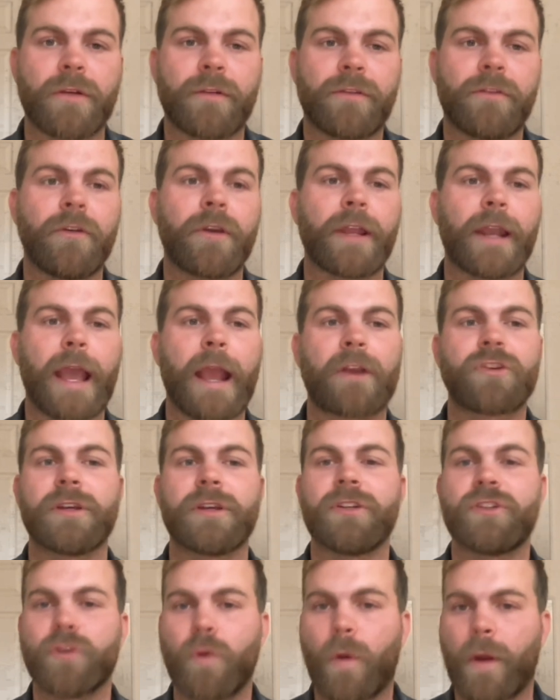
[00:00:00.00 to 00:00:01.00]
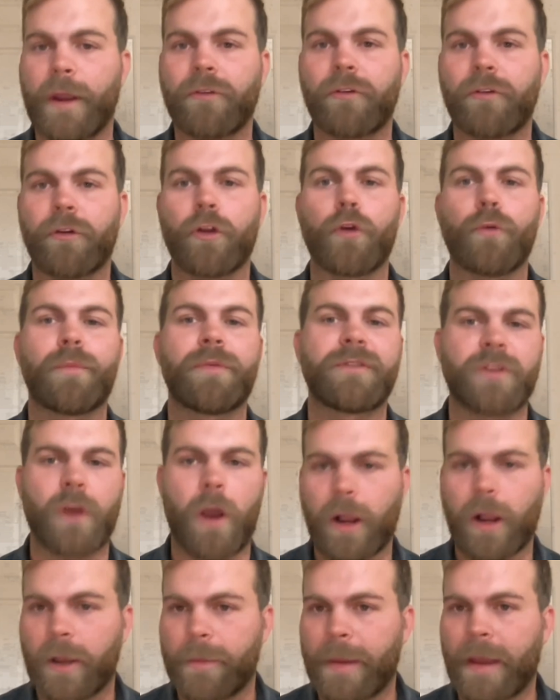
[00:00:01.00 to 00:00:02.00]
So you can actually join groups,
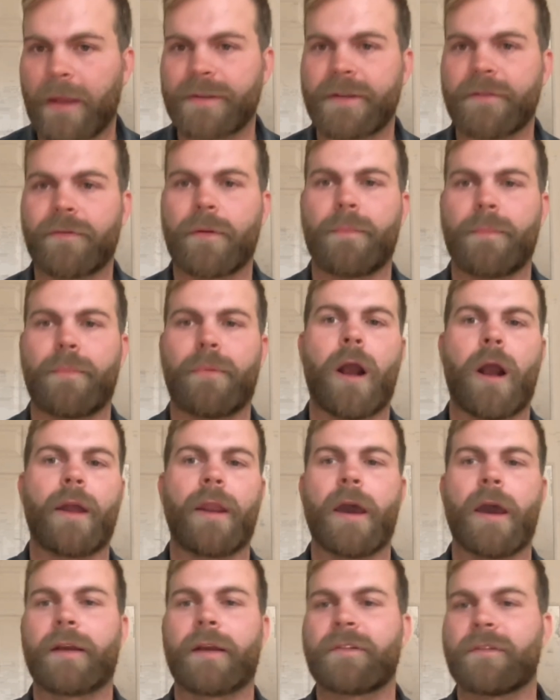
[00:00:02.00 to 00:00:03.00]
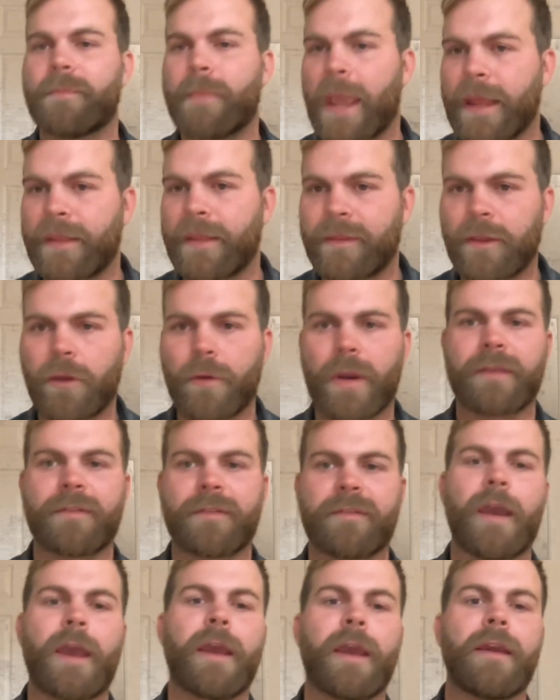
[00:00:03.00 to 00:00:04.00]
talk about different products, made in the
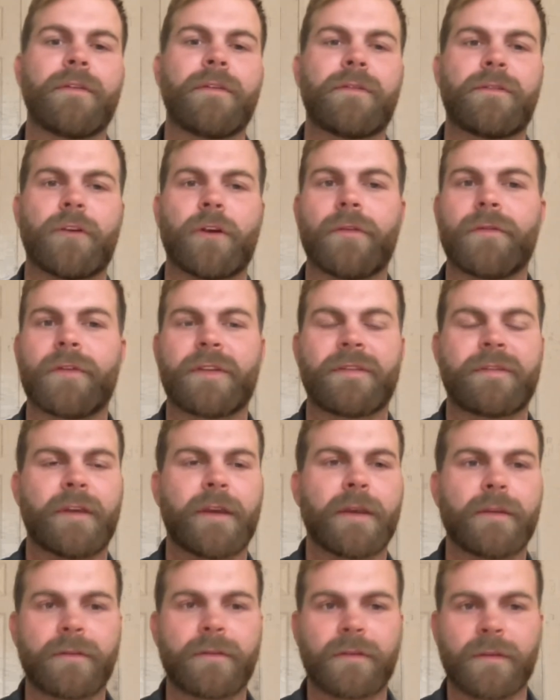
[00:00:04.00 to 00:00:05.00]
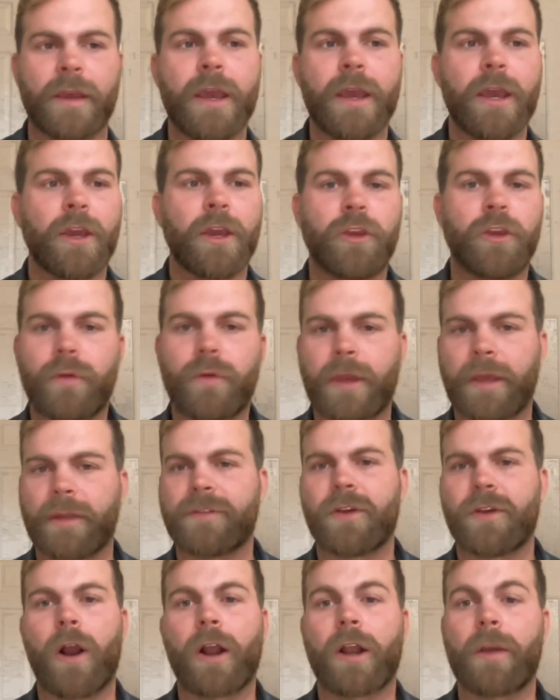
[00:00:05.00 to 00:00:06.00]
USA, services. You can
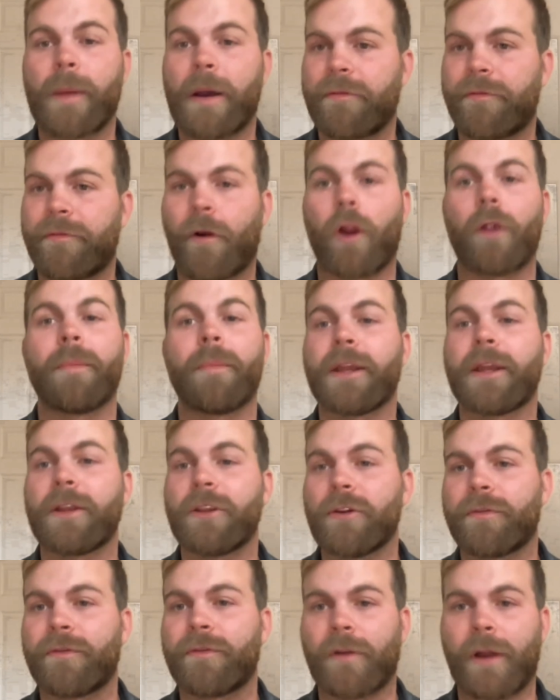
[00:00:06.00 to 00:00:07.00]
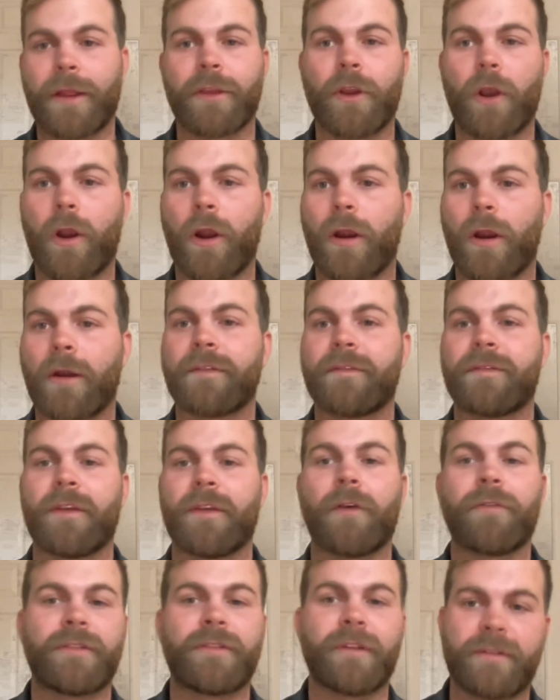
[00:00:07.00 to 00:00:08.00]
talk about farming in your front yard,
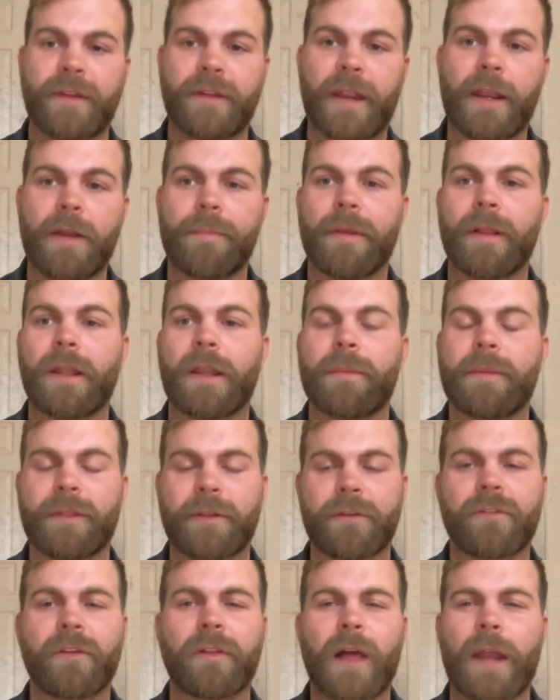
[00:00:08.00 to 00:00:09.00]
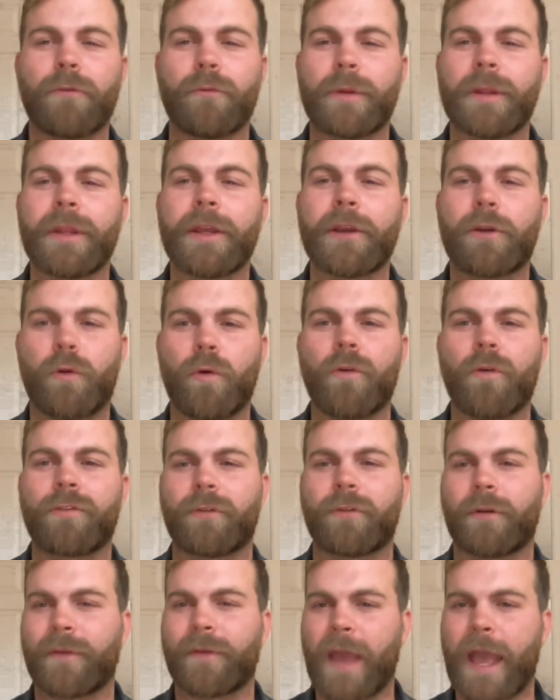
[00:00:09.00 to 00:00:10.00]
self-sustainability. I mean, there's a lot of really cool
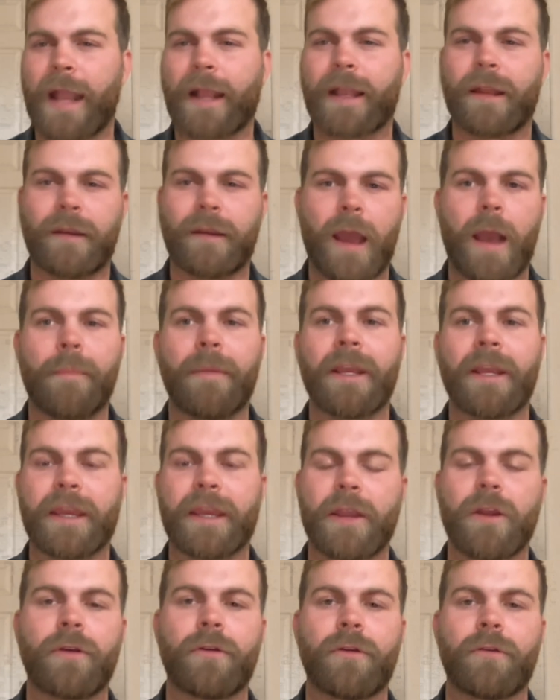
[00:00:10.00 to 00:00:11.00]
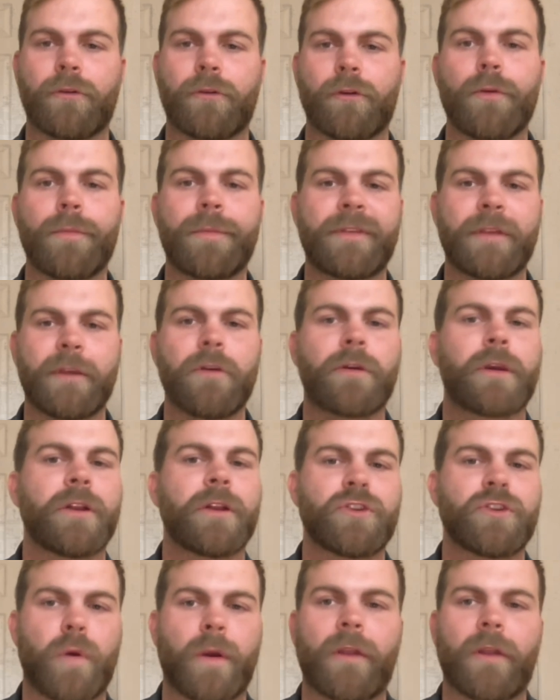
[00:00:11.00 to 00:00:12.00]
sort of economic geared groups that you can
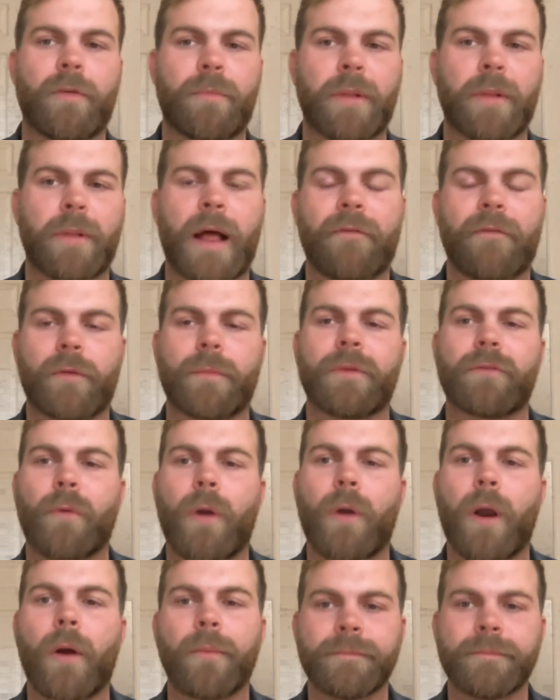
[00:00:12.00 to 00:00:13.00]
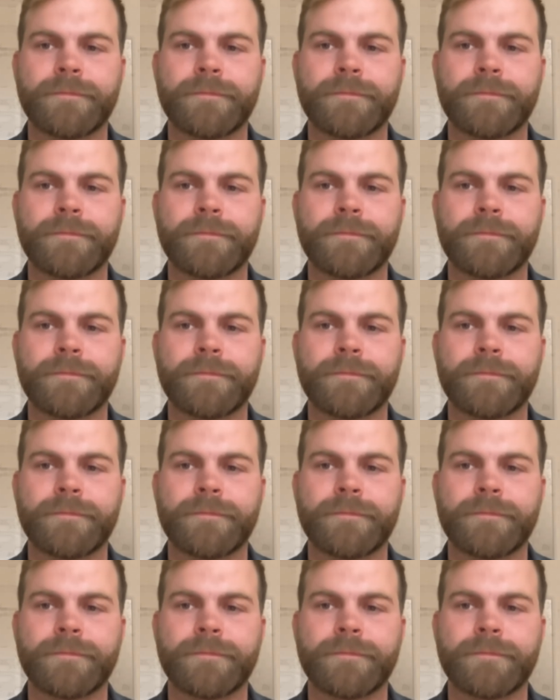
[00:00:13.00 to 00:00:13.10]
join on the platform as well.